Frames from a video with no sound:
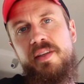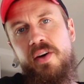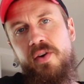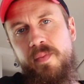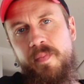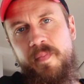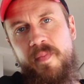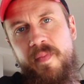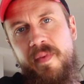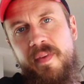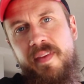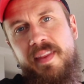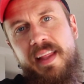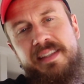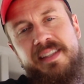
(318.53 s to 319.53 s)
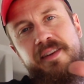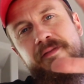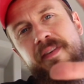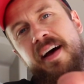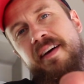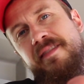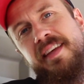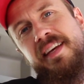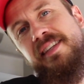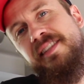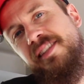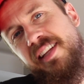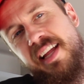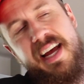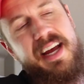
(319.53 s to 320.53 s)
So that's the 5
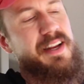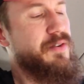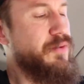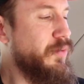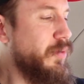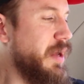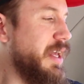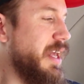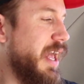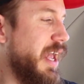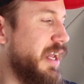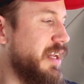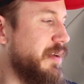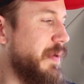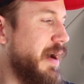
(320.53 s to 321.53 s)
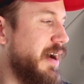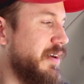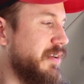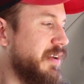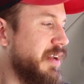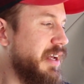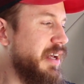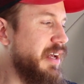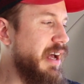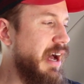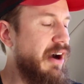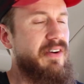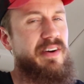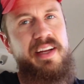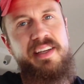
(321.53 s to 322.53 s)
things that we hate about
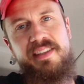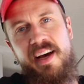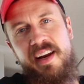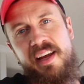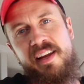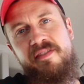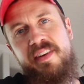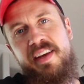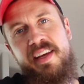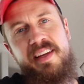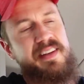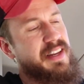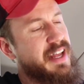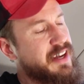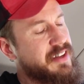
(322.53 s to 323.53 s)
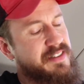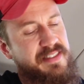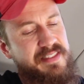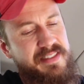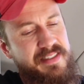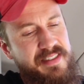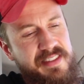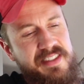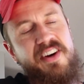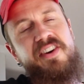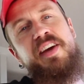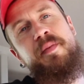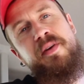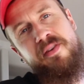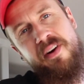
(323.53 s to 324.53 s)
our Nissan NV. Now, don't
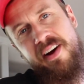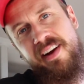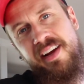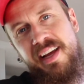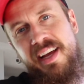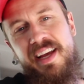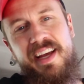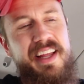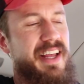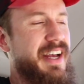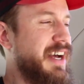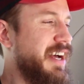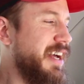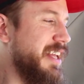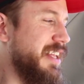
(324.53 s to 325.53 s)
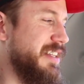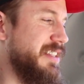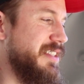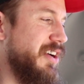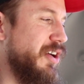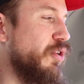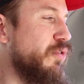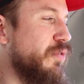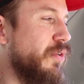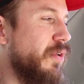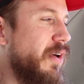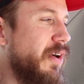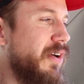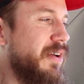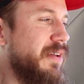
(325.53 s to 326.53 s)
get me wrong.
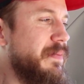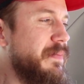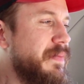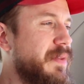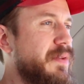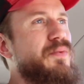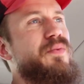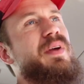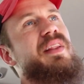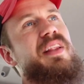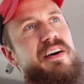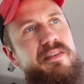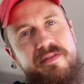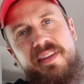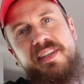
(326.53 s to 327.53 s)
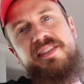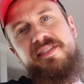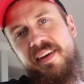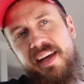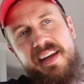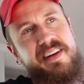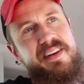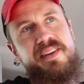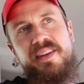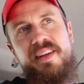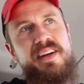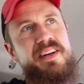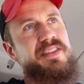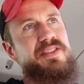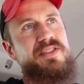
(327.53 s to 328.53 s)
Overall, we love this van.
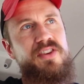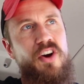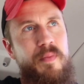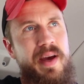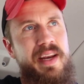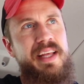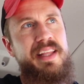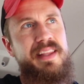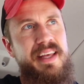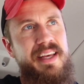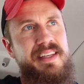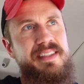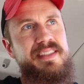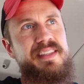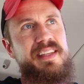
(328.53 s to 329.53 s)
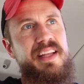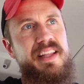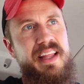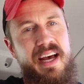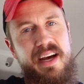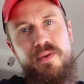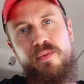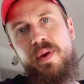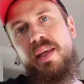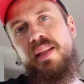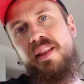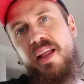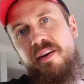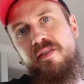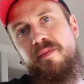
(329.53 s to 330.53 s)
There are so many things that we
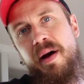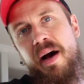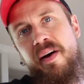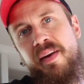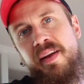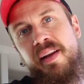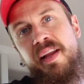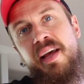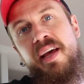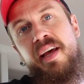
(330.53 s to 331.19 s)
love about it